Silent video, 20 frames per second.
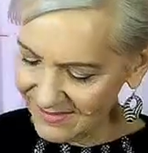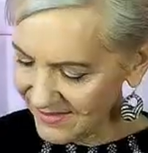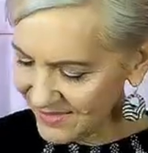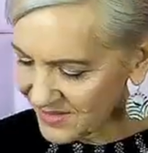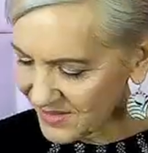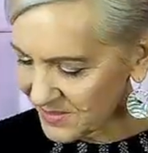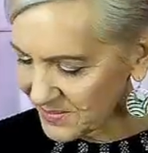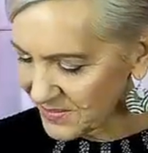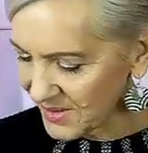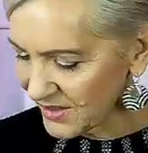
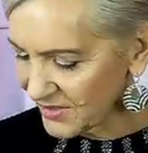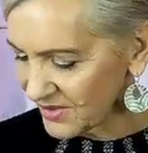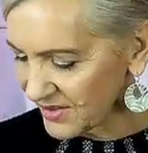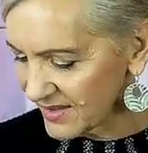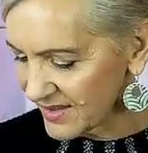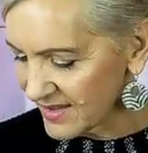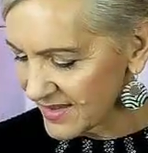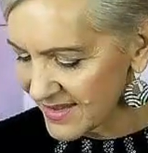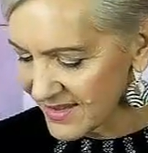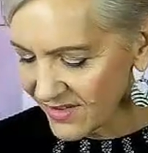Oh my
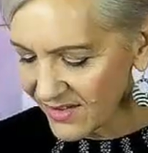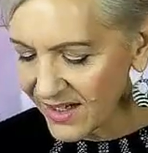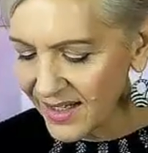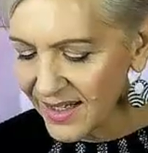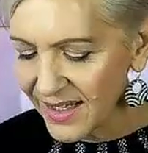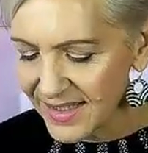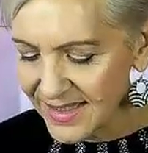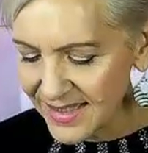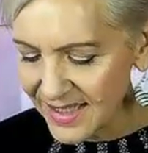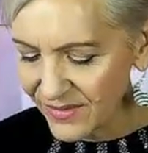goodness. All right,
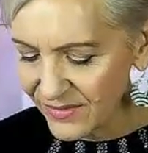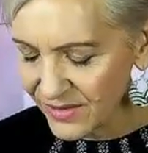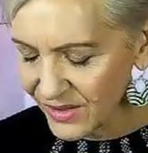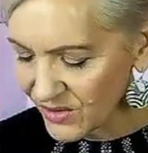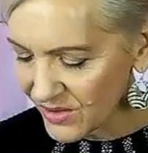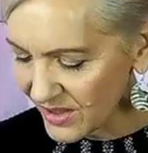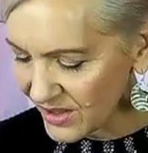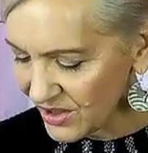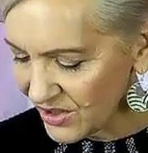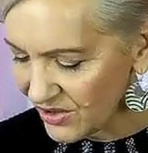let's have a
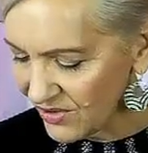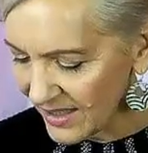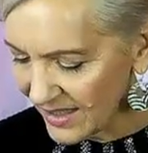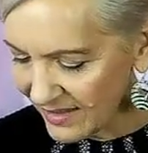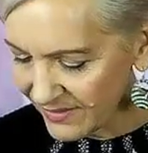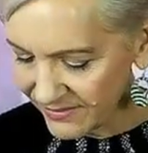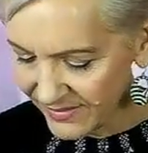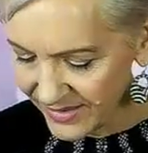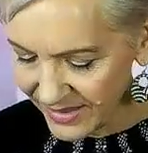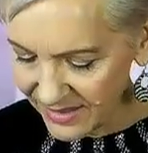look at new
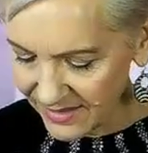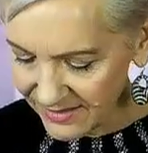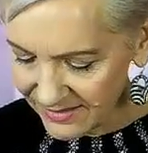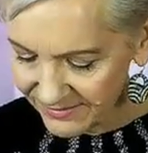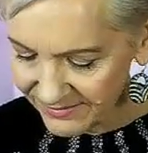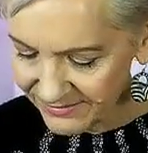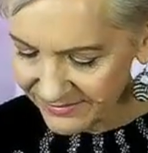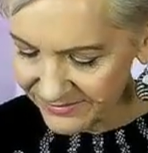love here.